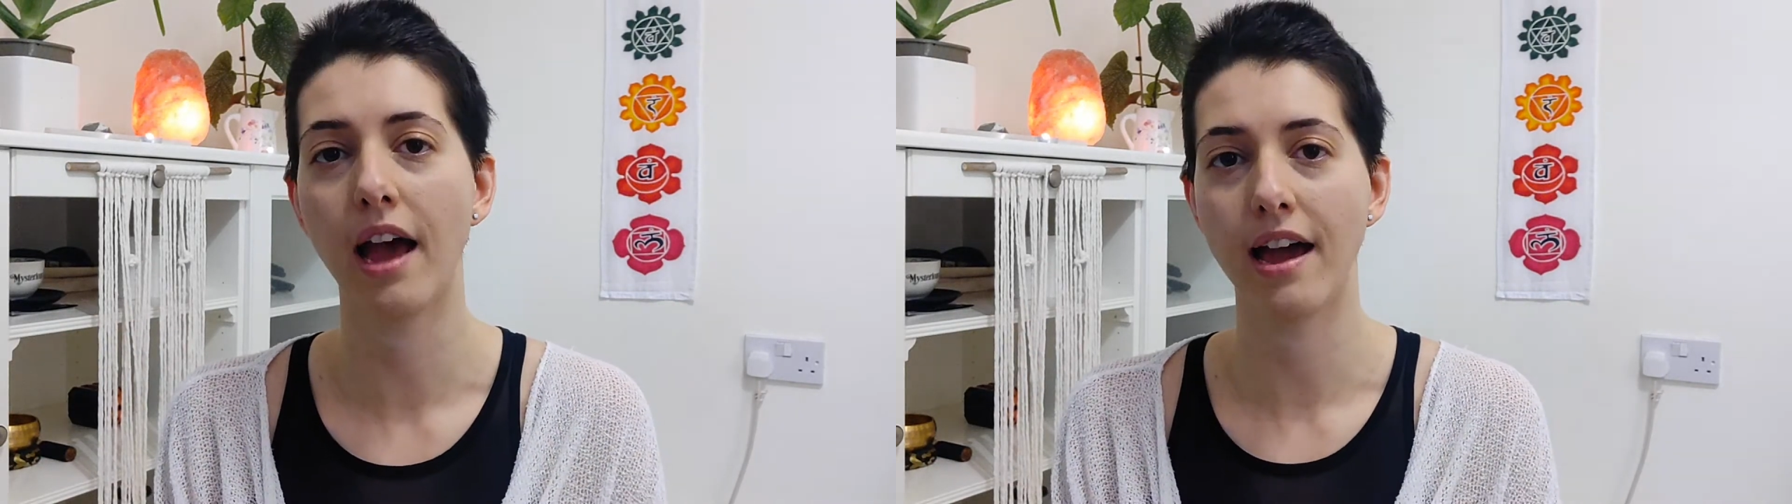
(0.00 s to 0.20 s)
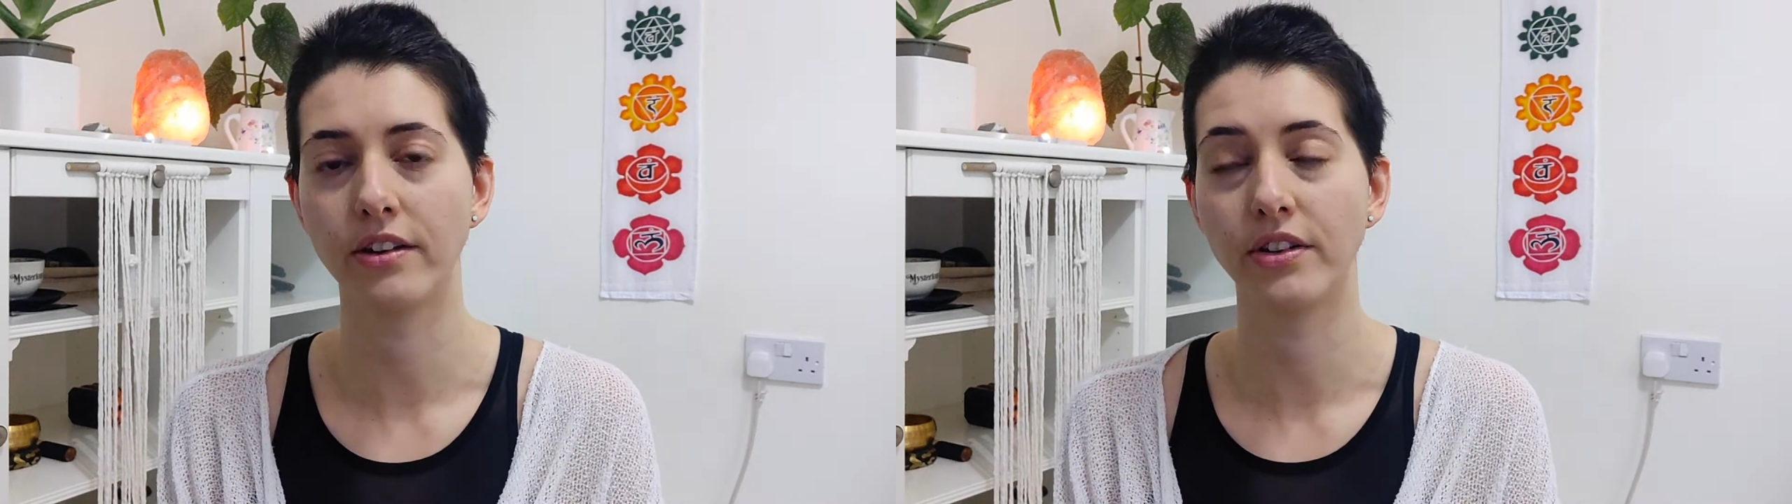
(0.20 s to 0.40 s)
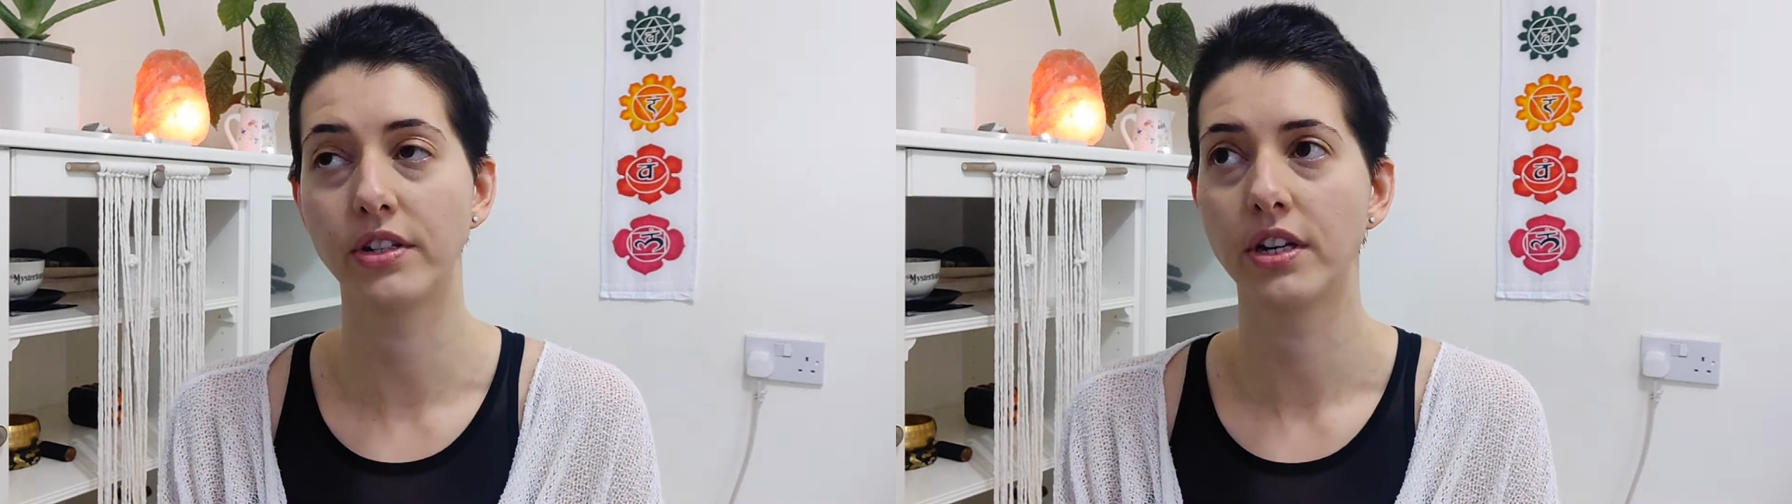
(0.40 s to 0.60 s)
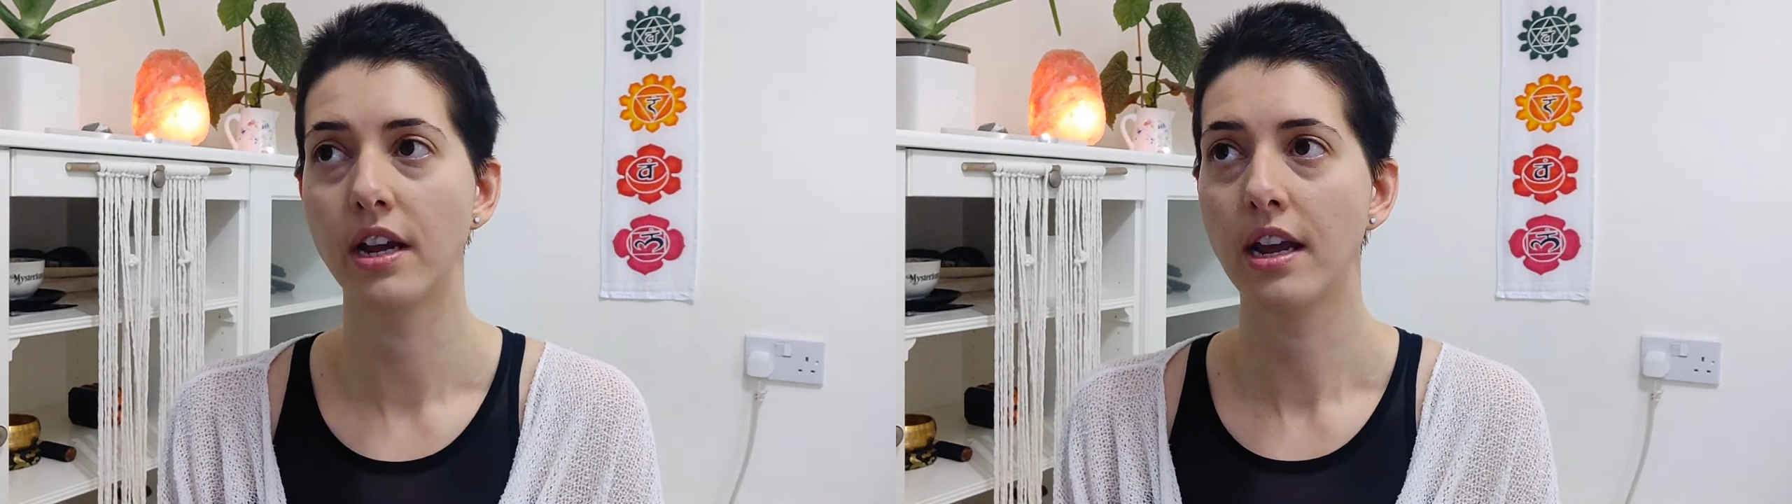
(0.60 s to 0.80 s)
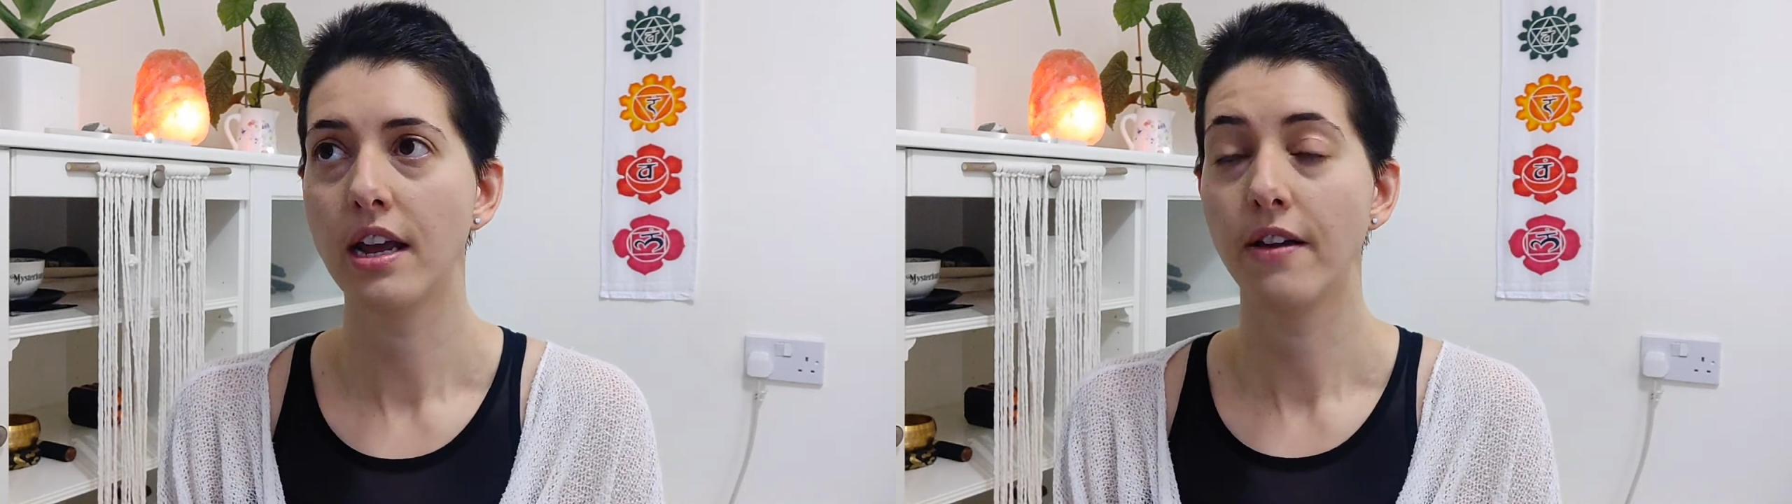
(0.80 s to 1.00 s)
and
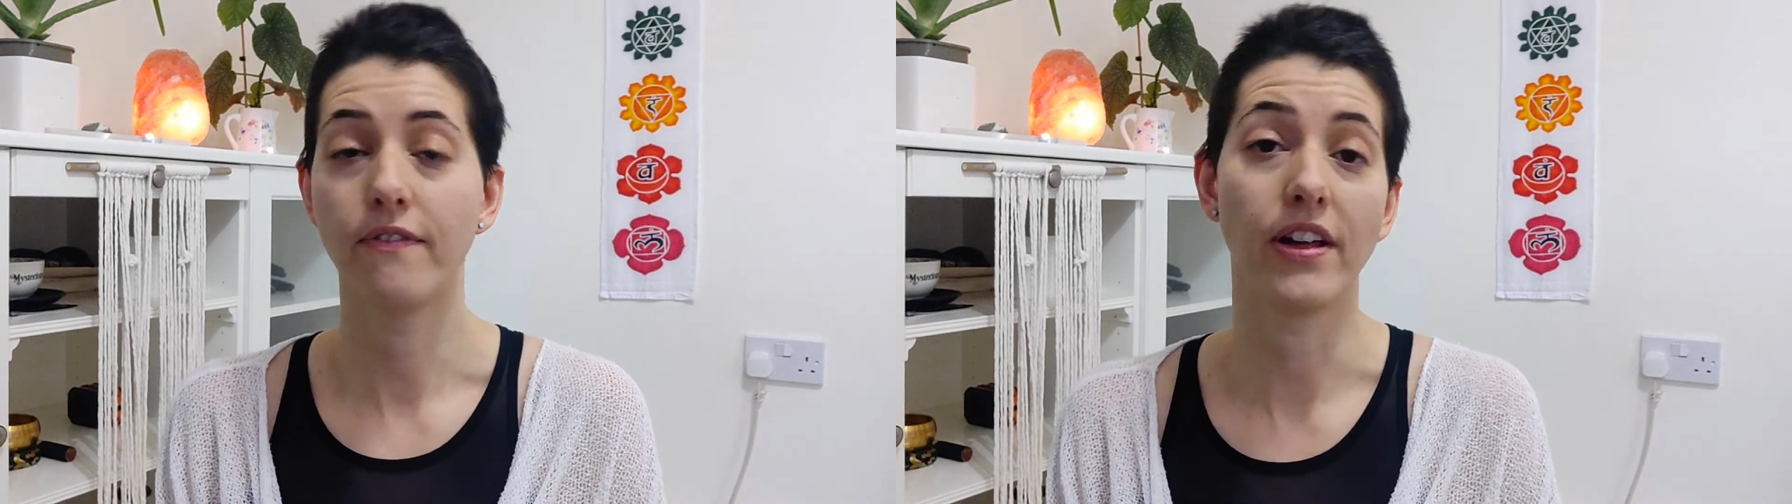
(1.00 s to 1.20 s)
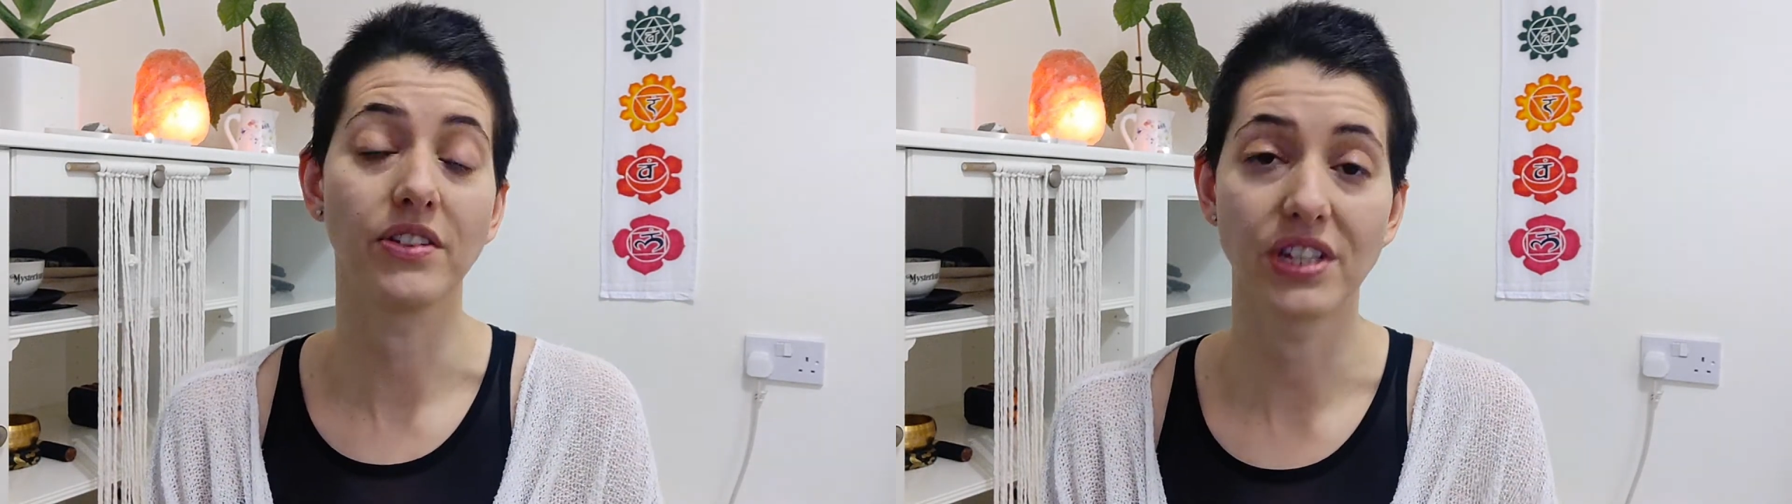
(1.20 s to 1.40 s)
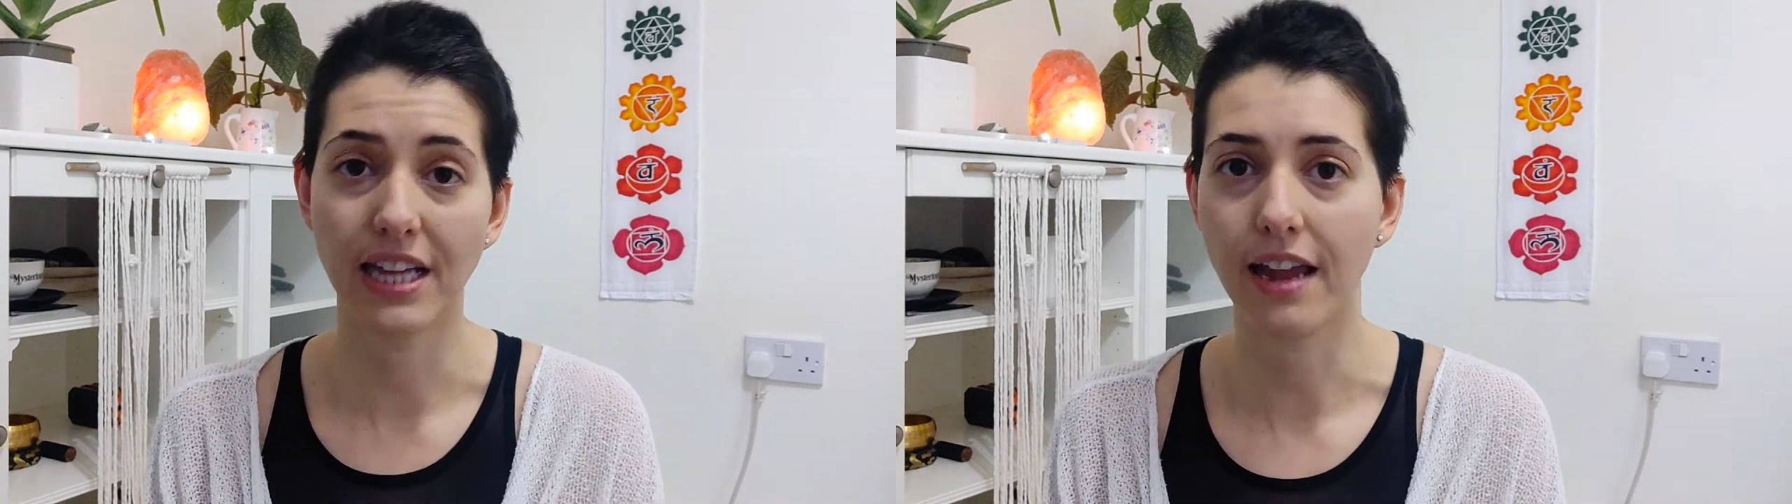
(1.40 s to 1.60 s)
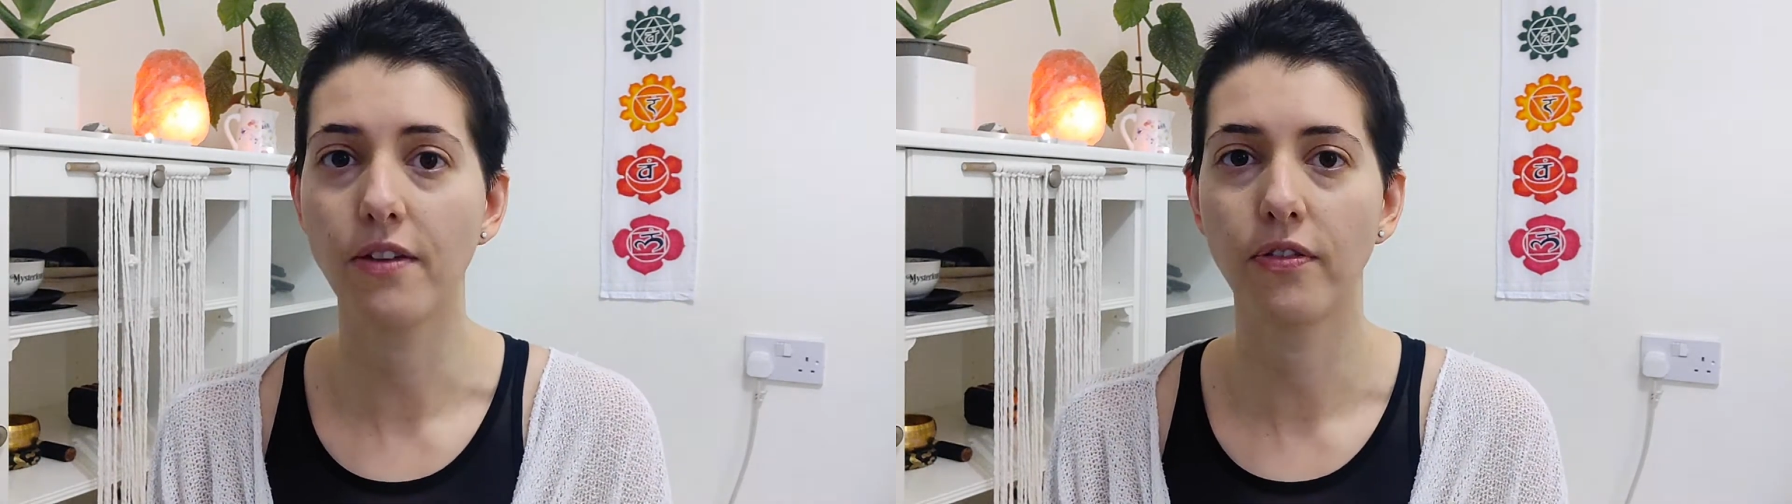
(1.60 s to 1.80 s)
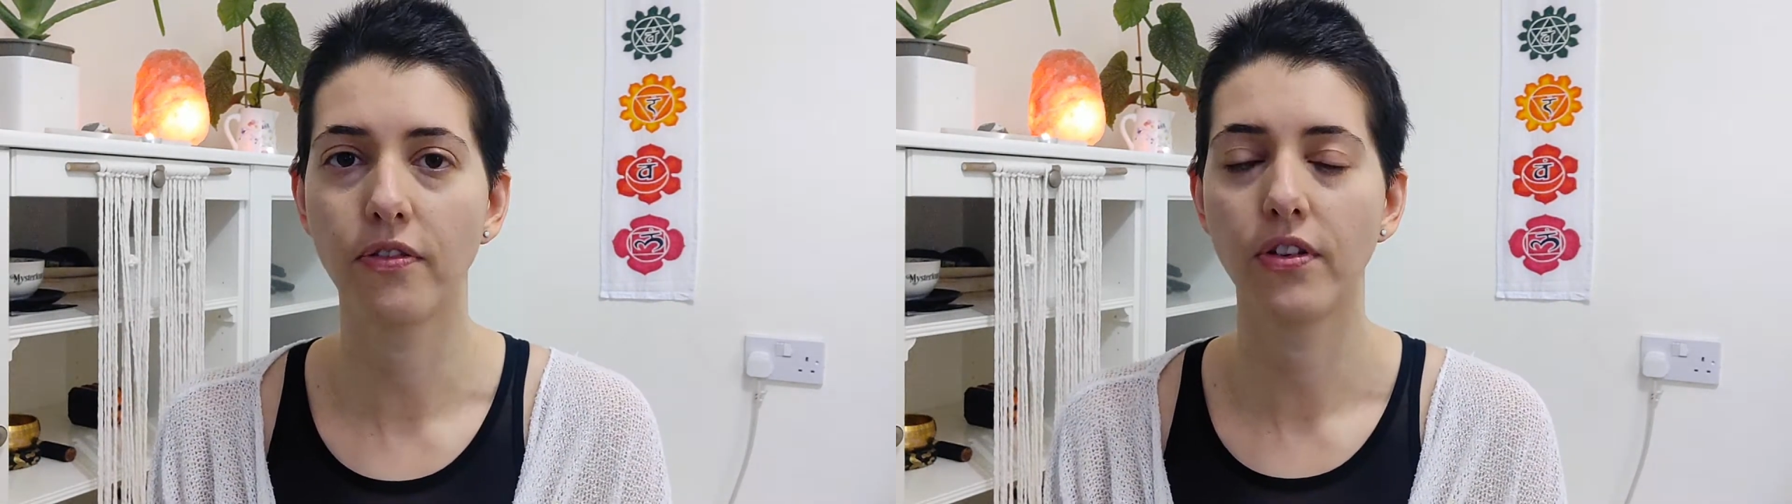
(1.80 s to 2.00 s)
felt
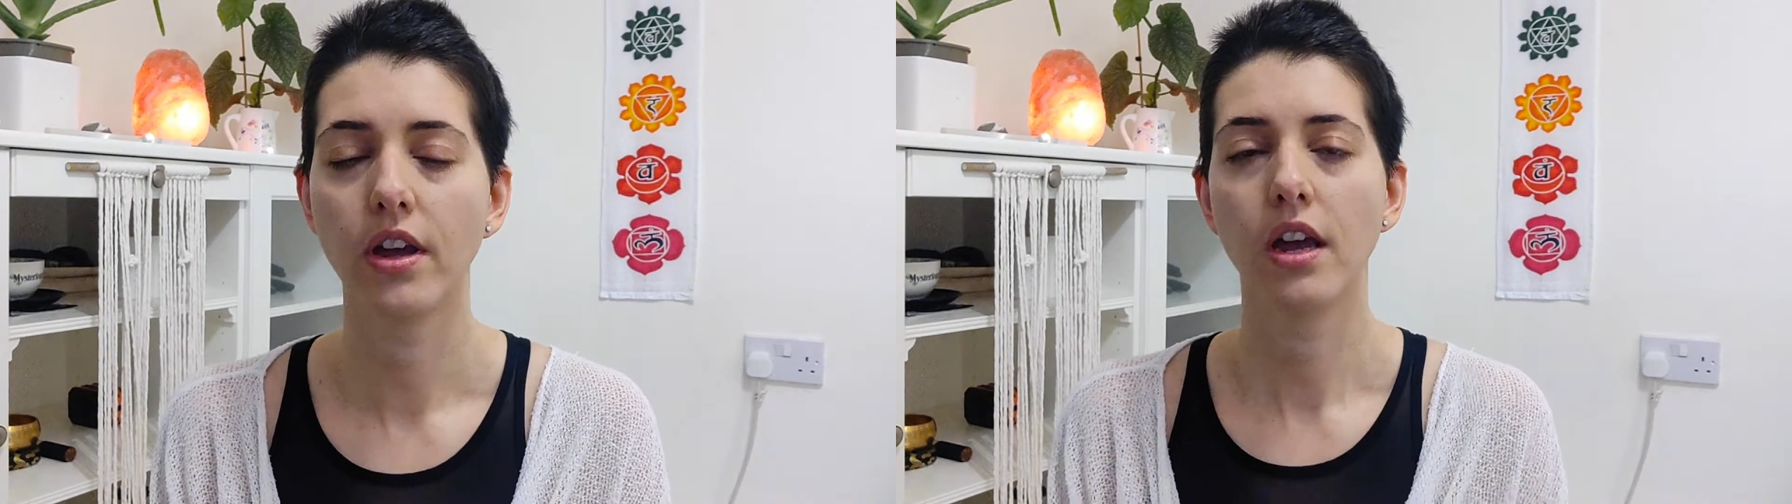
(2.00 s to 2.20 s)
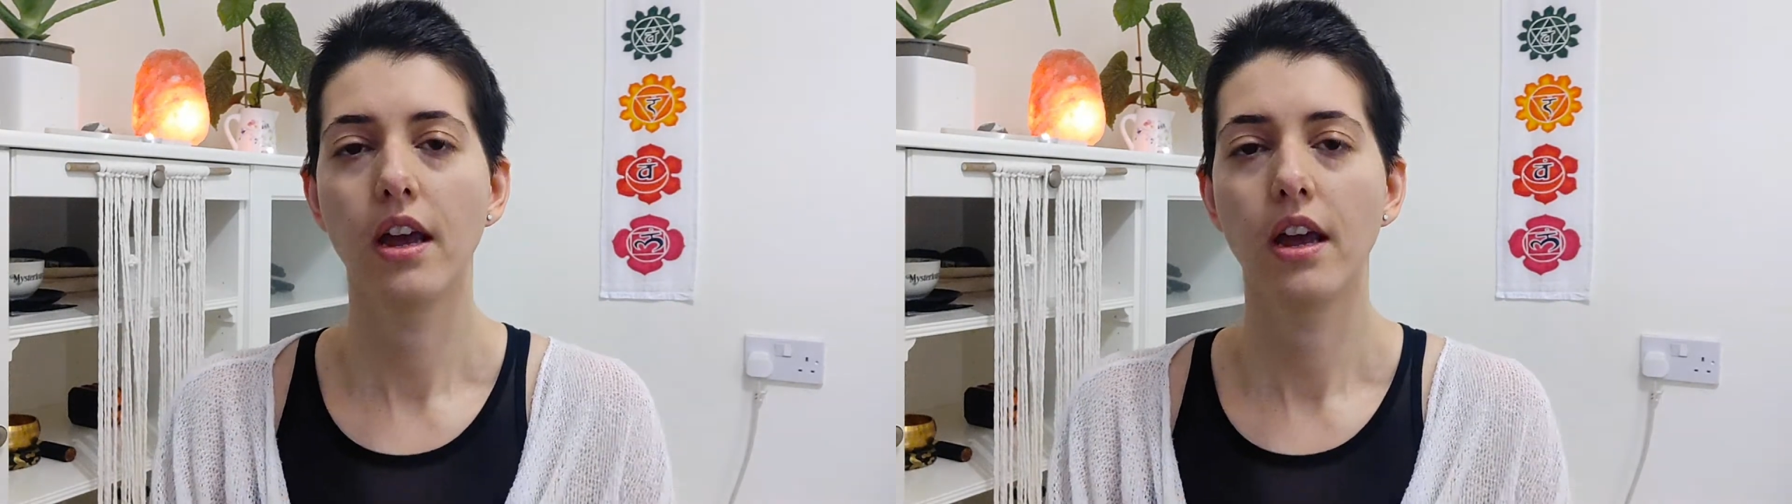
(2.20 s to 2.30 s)
safe.